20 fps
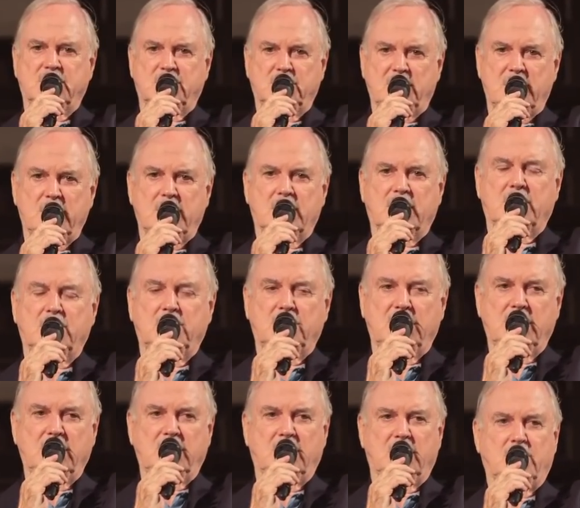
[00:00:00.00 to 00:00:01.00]
in American
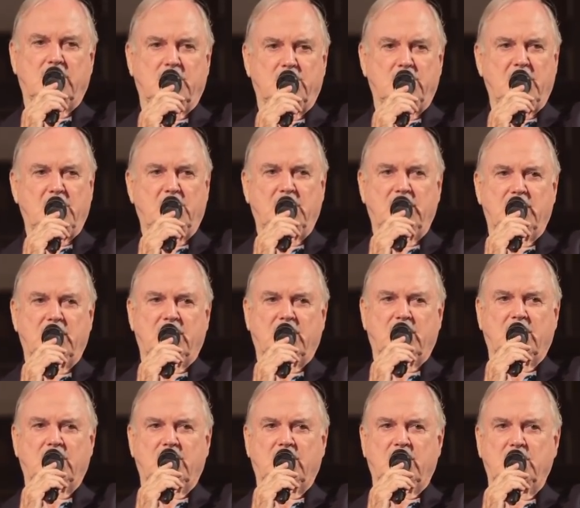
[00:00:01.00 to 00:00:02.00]
media, but maybe that's
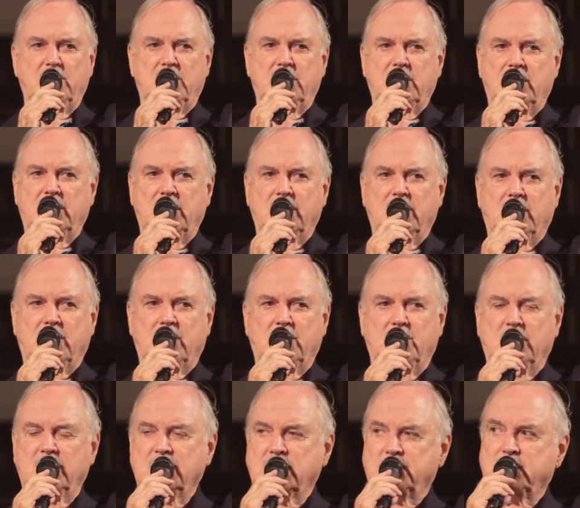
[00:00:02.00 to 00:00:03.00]
because I'm not here so
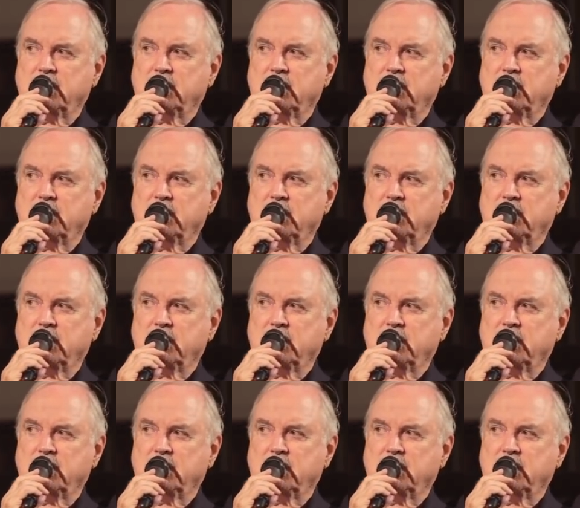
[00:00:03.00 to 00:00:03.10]
much.